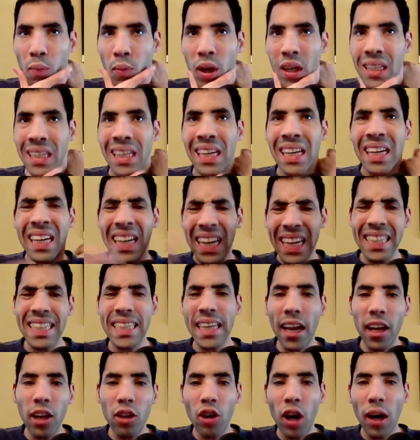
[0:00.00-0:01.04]
But he
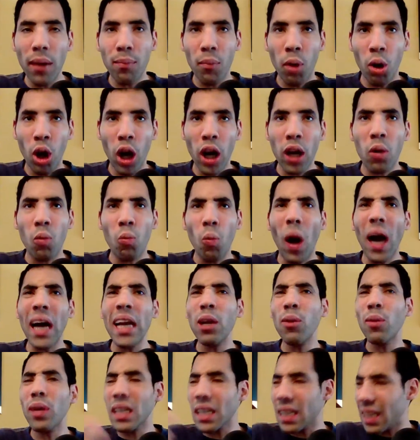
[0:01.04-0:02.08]
saved your life, MODOK. Why
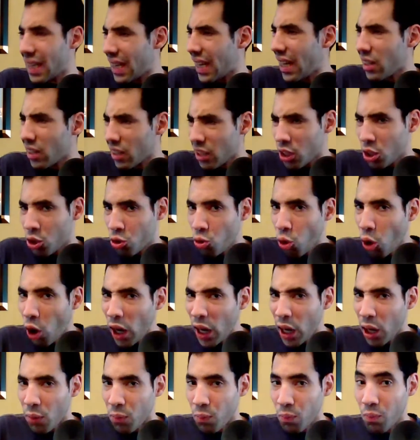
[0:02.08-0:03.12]
you would it destroy
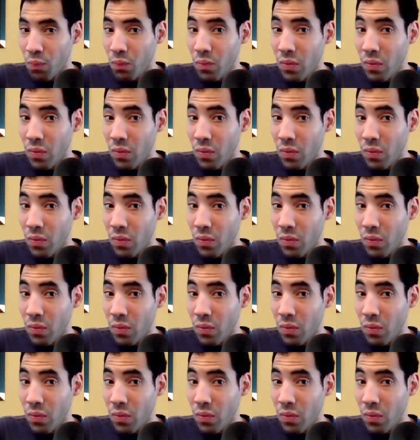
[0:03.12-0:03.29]
him?